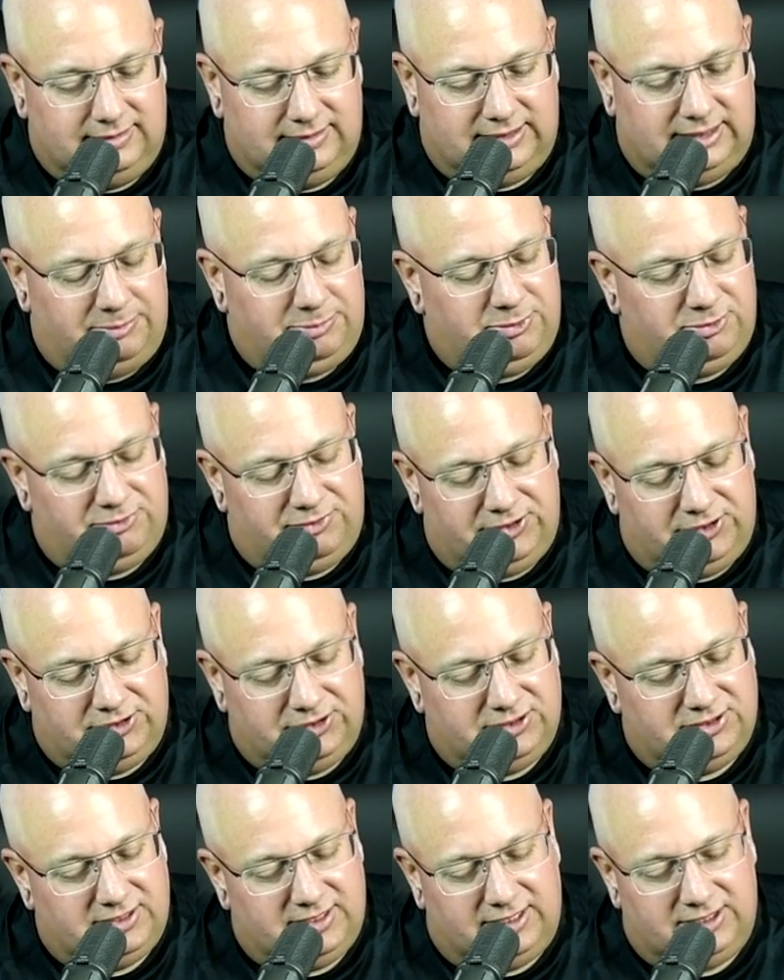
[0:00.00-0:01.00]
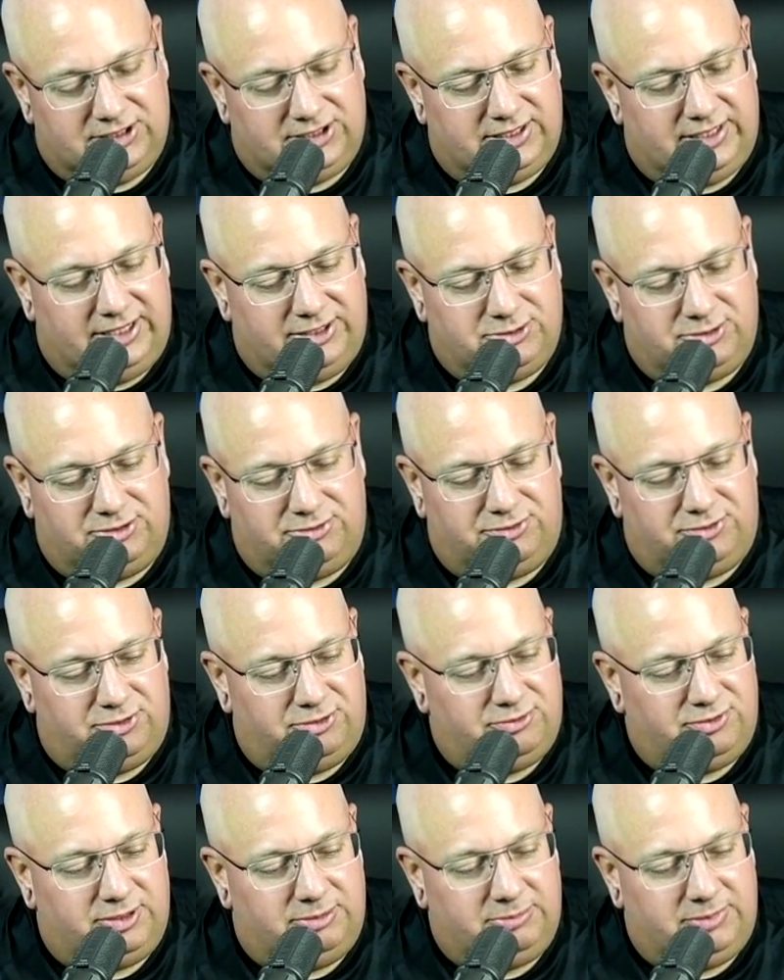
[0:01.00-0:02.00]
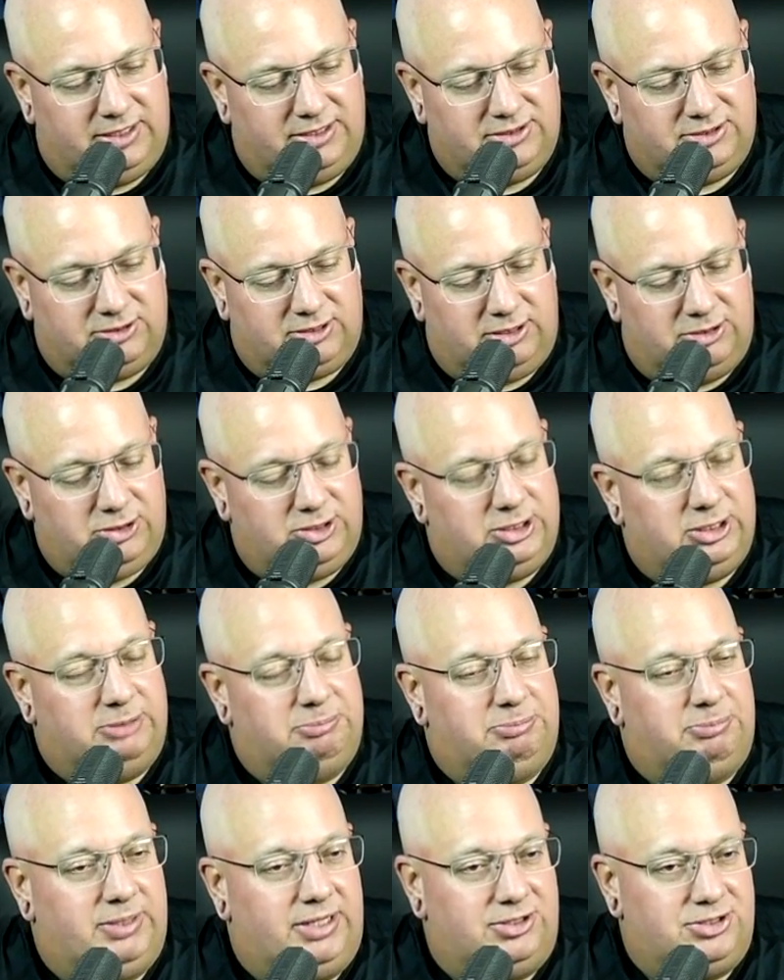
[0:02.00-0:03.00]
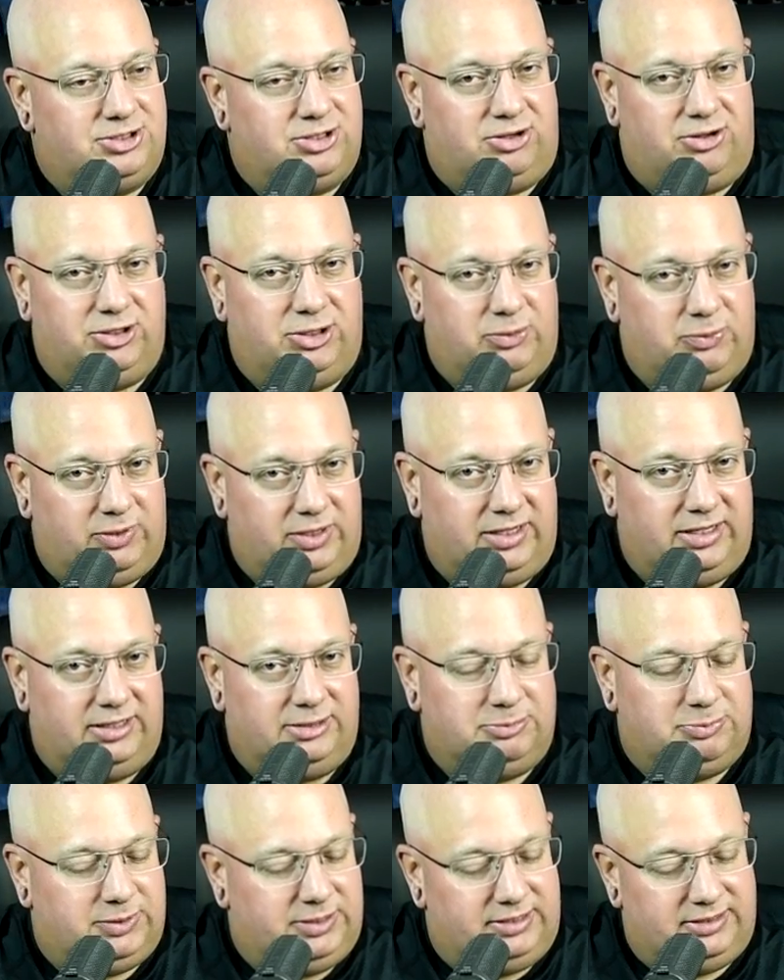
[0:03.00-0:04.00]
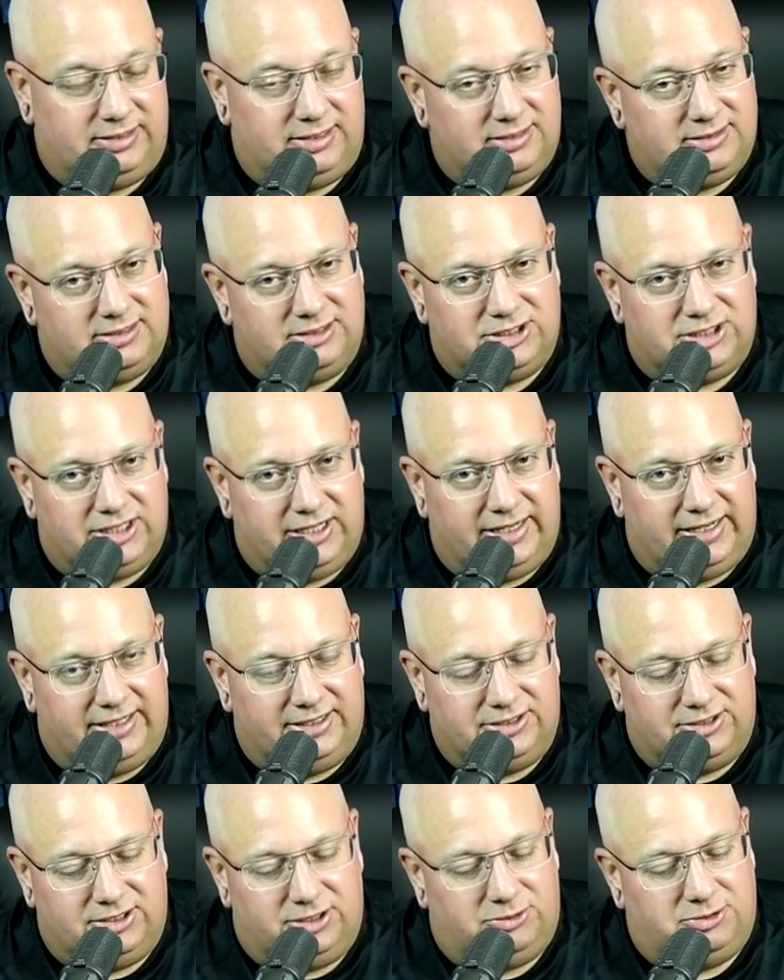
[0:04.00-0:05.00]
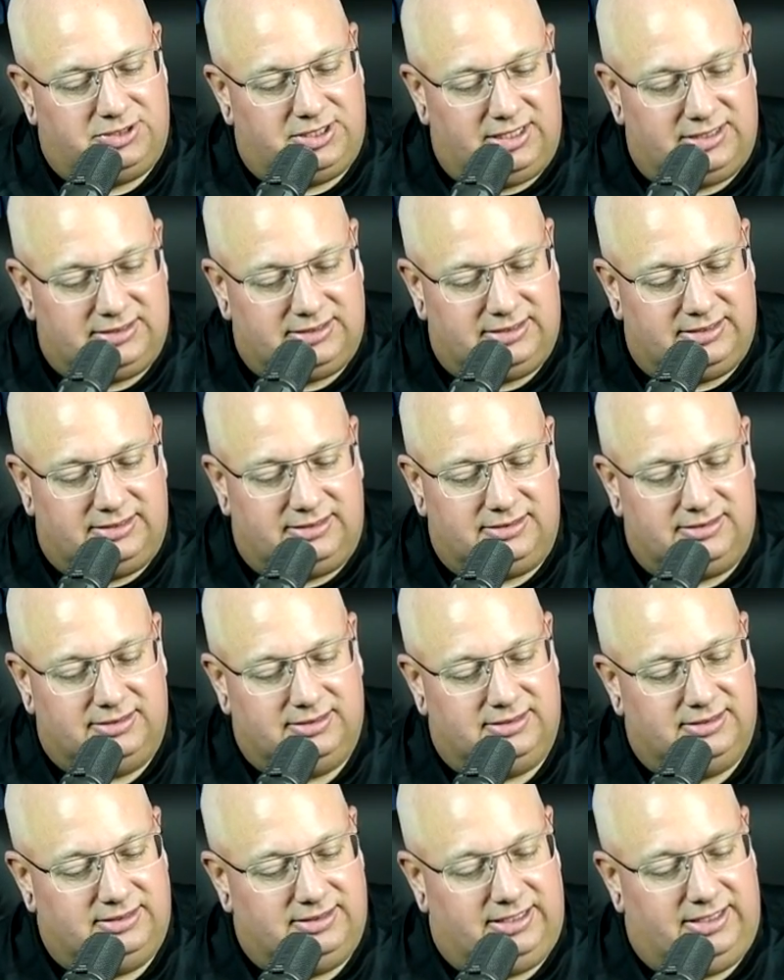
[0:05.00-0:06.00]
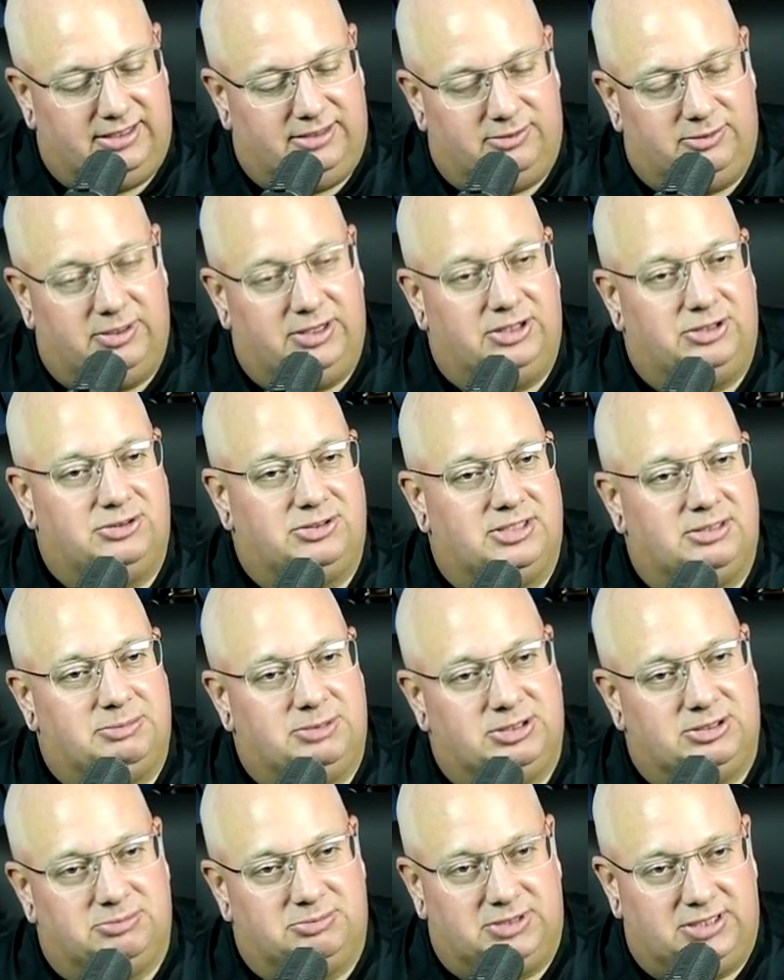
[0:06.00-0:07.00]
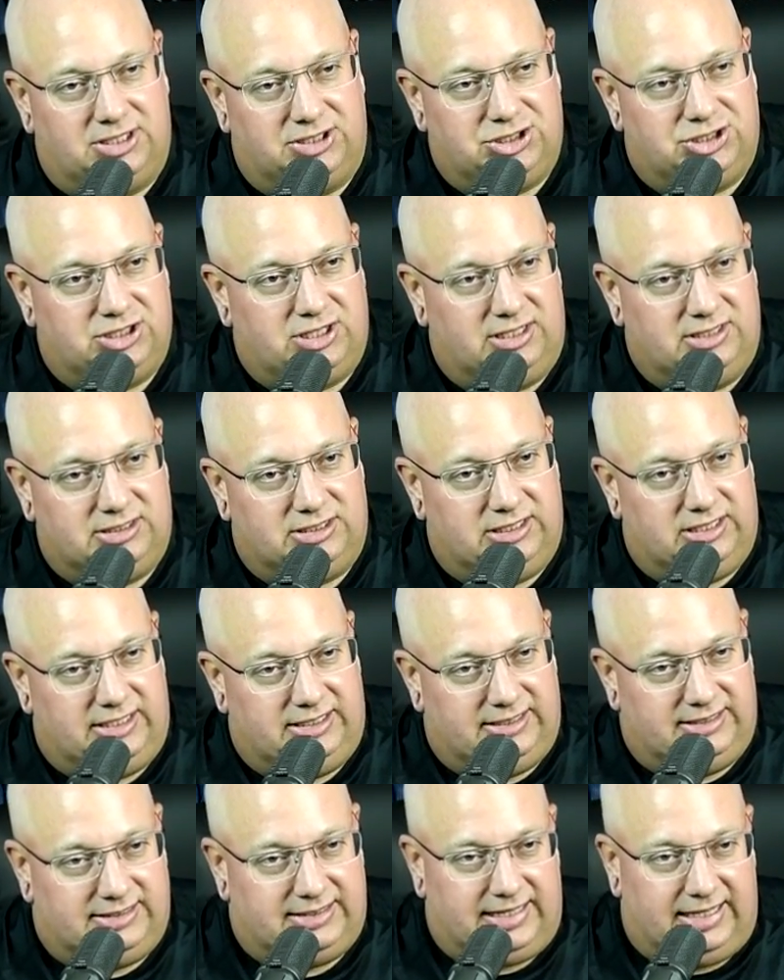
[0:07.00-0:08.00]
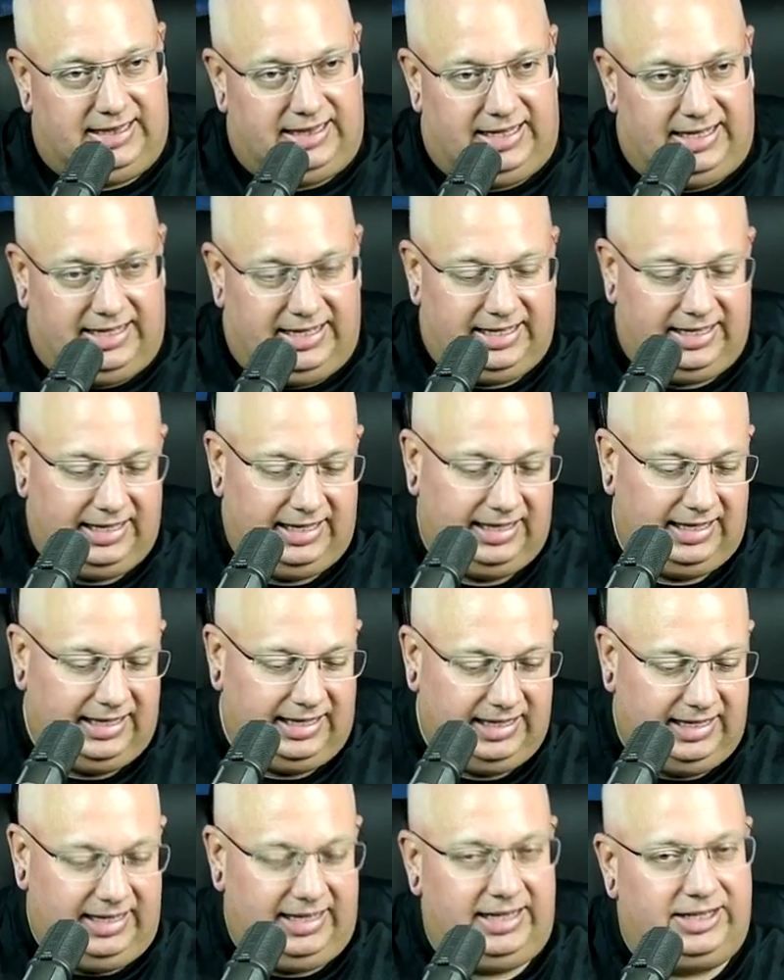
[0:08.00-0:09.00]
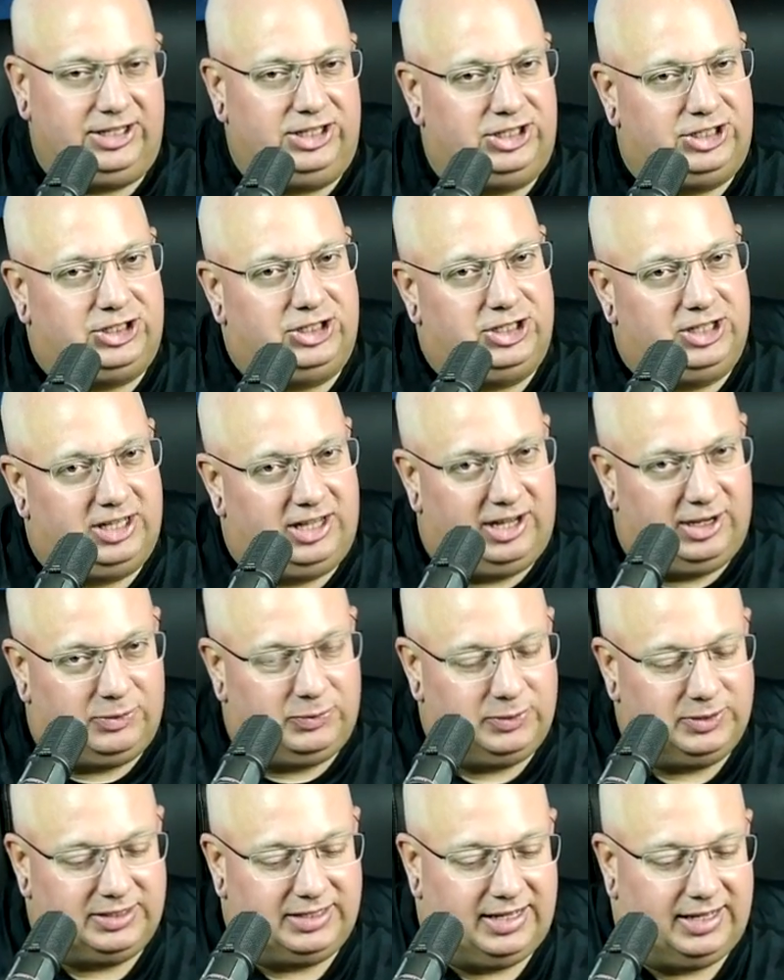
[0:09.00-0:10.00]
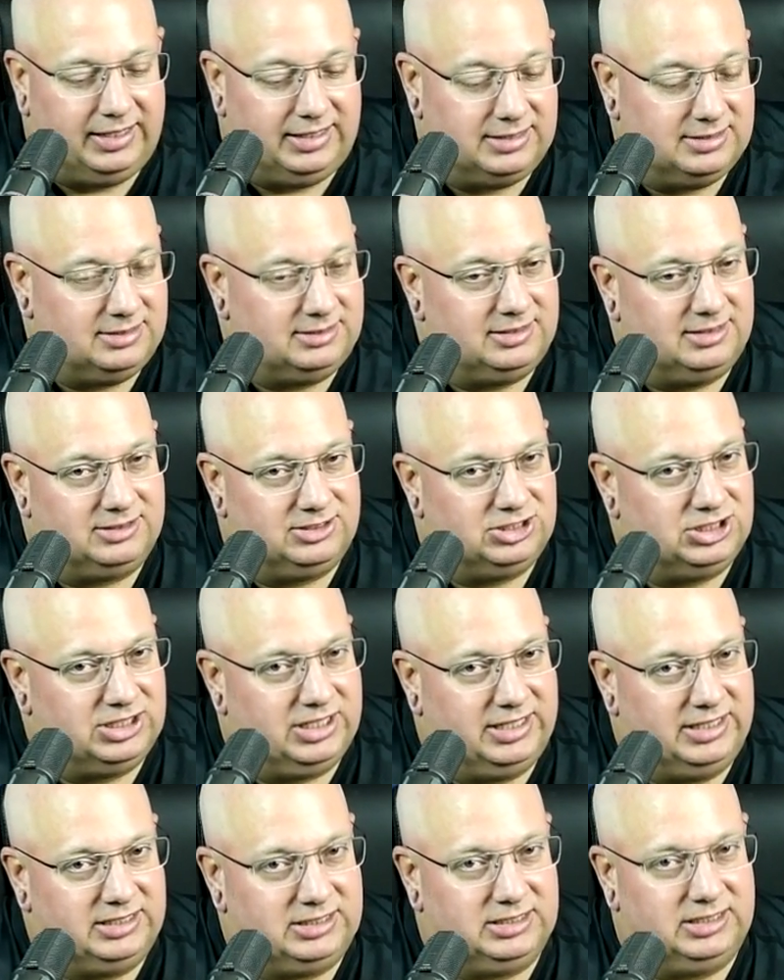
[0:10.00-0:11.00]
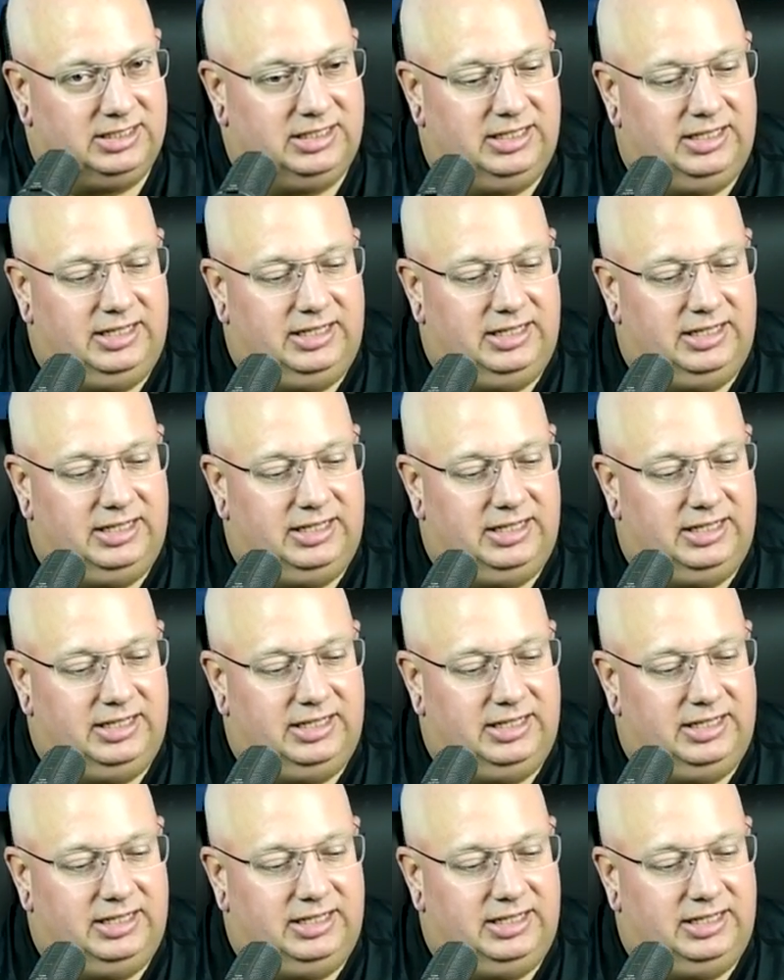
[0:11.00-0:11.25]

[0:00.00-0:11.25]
Depth of field does not change with a full-frame lens. You can bitch all you want, but it doesn't change. Go test it. You know, why don't you send me some test shots? Good luck with that, because it doesn't change.